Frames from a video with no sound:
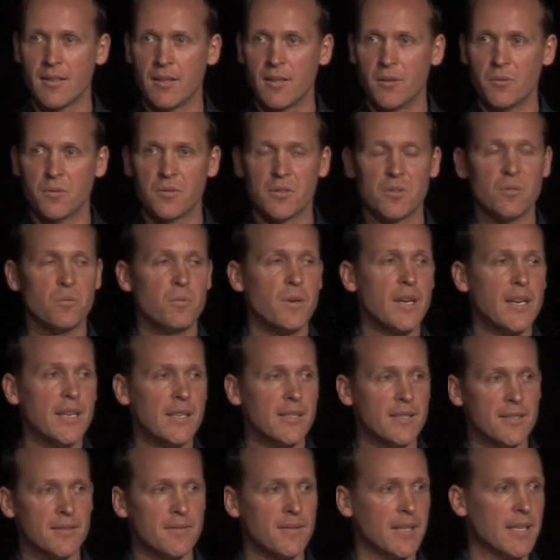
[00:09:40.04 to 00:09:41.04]
It was the
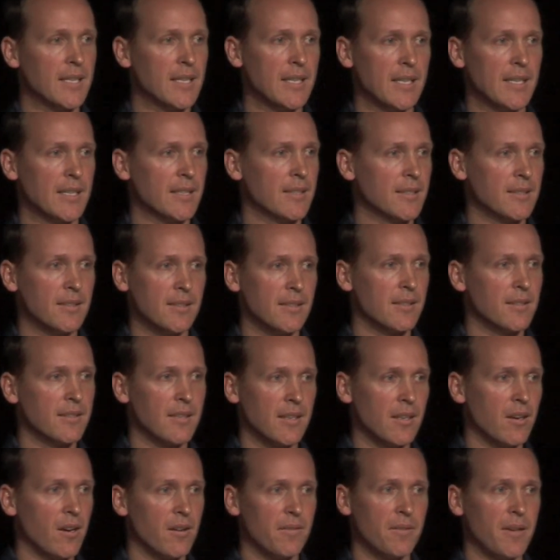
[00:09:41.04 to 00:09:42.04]
weirdest feeling
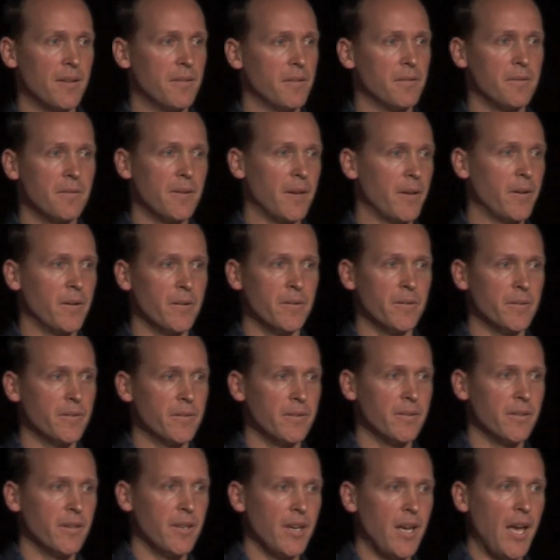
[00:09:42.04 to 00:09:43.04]
that I've ever felt,
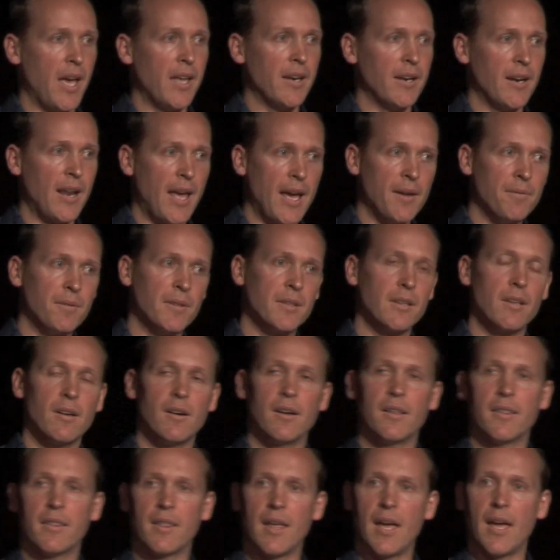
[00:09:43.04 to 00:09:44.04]
and it happened
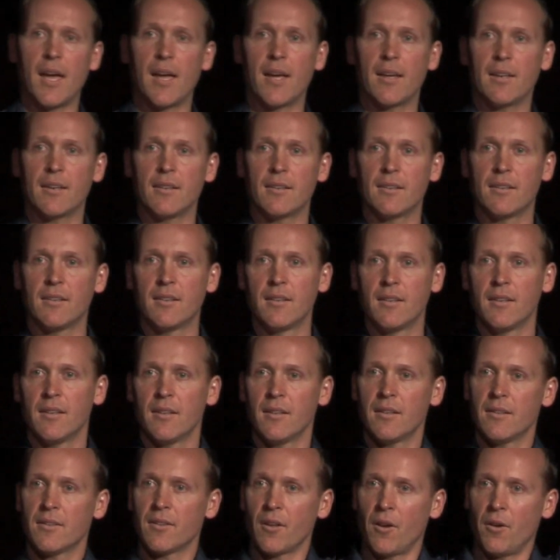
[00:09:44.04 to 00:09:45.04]
like that.
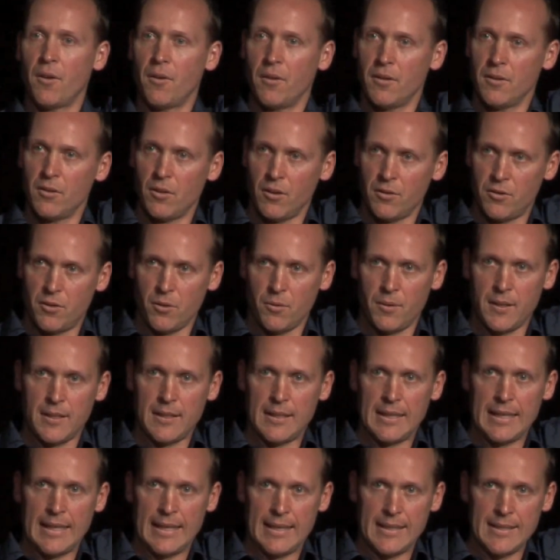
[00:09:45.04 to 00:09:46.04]
So
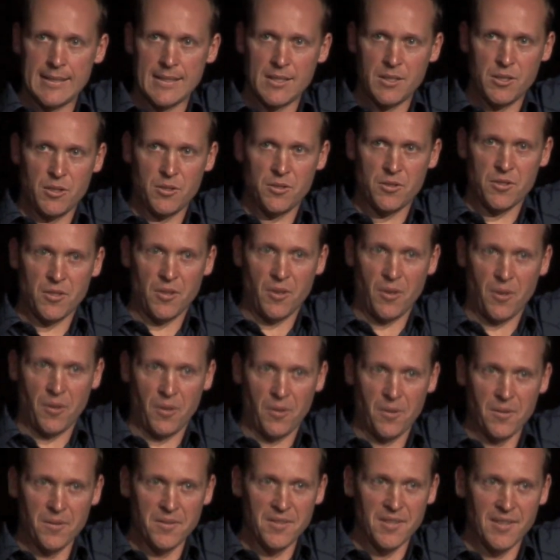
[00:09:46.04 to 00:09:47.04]
doing this used to
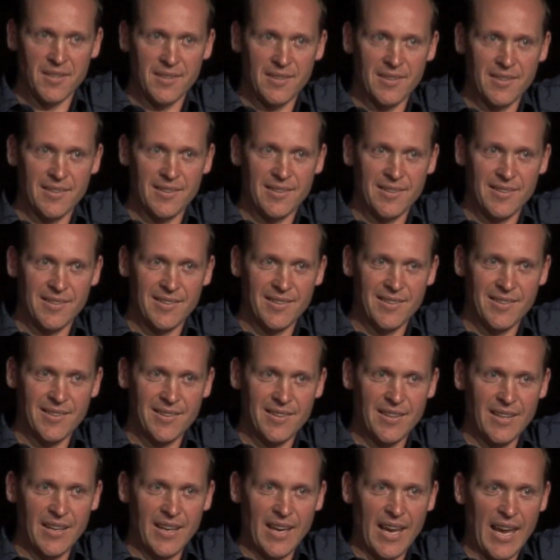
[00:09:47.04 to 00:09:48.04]
hurt,
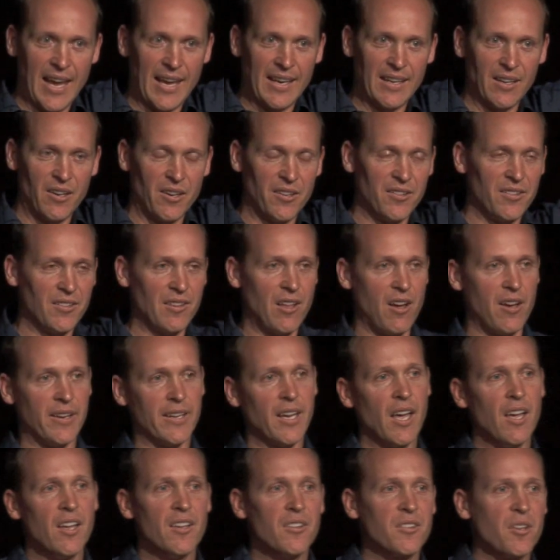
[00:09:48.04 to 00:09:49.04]
and I was
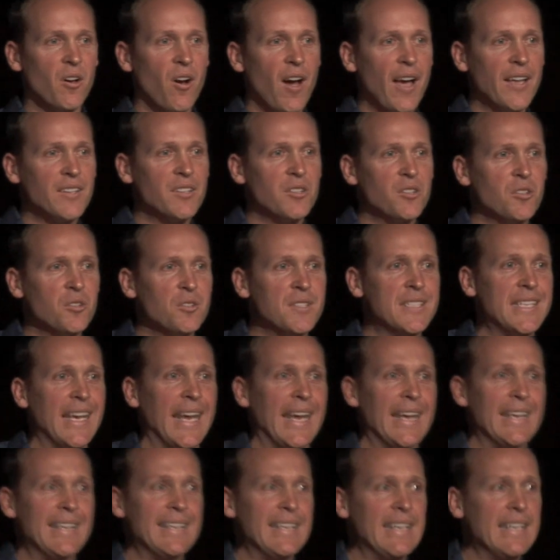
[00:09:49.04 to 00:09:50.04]
like, so I had to do
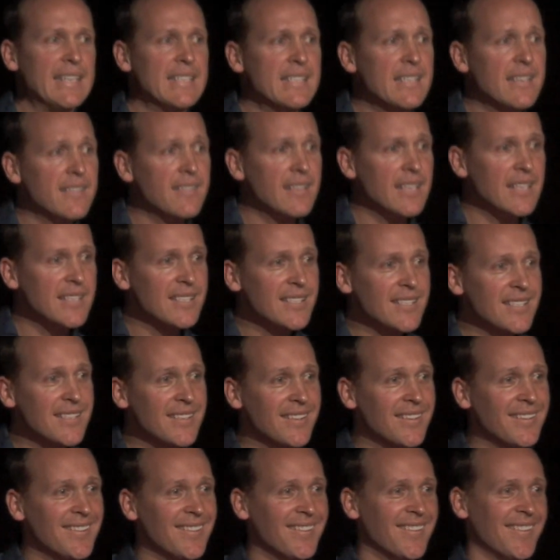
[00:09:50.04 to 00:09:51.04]
10 years of
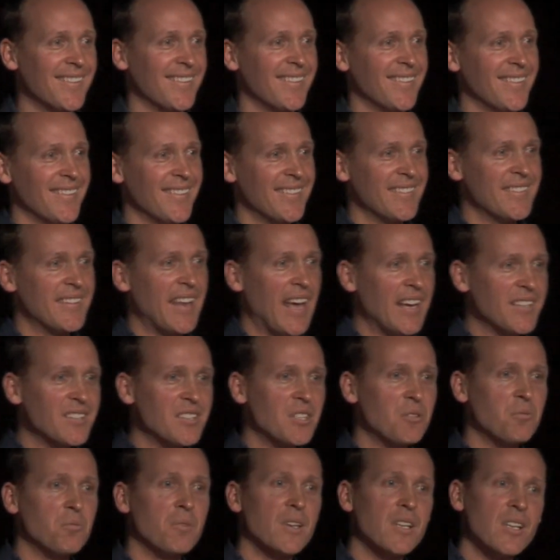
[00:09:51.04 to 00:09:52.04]
this to
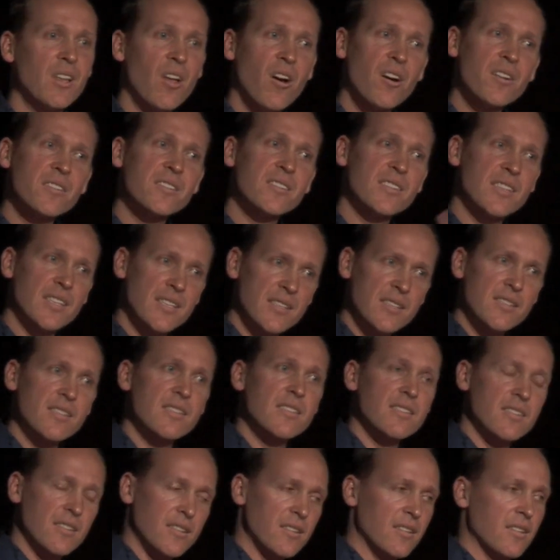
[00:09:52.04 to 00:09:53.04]
actually realise
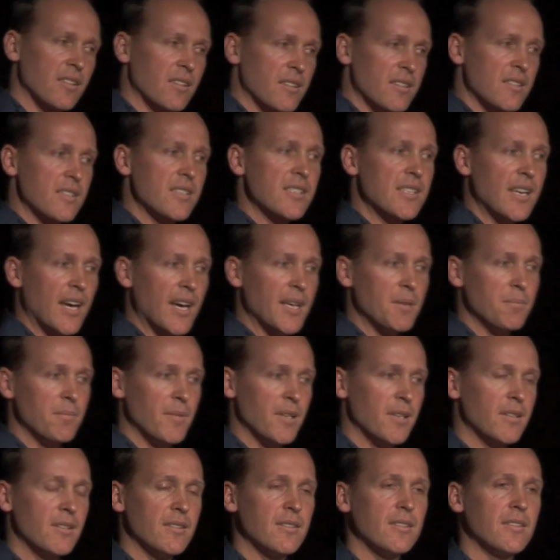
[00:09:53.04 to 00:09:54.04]
this
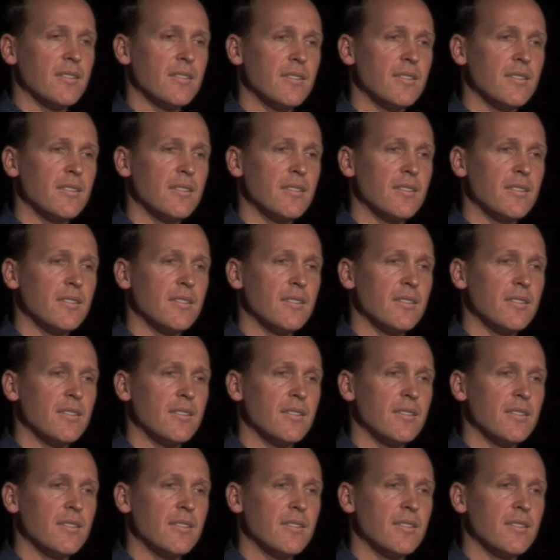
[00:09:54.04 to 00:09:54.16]
statement?